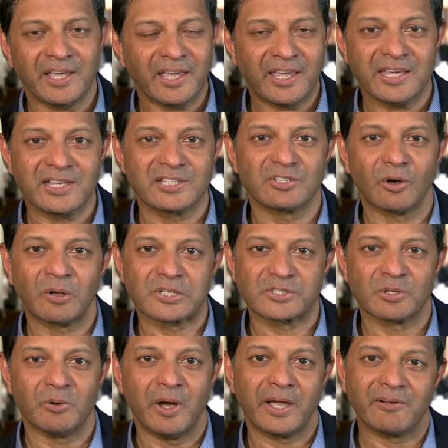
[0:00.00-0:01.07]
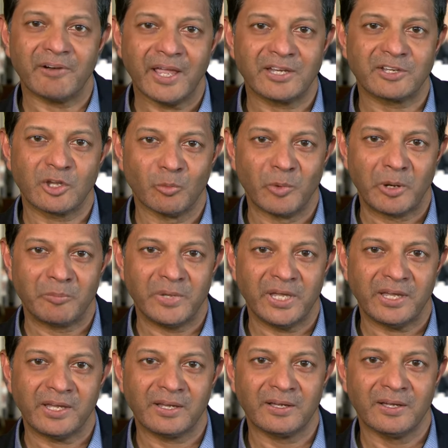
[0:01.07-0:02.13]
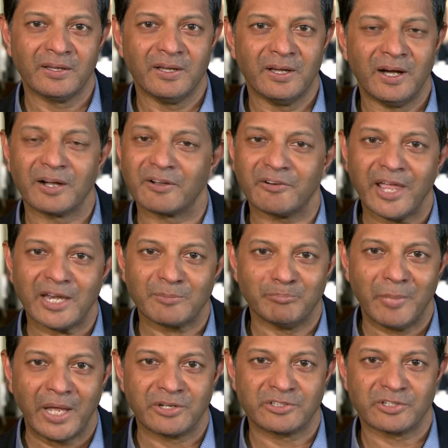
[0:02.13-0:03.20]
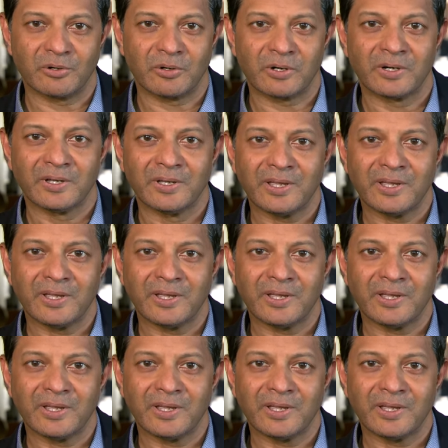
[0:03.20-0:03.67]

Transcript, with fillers: he is also a great human being, a great mentor.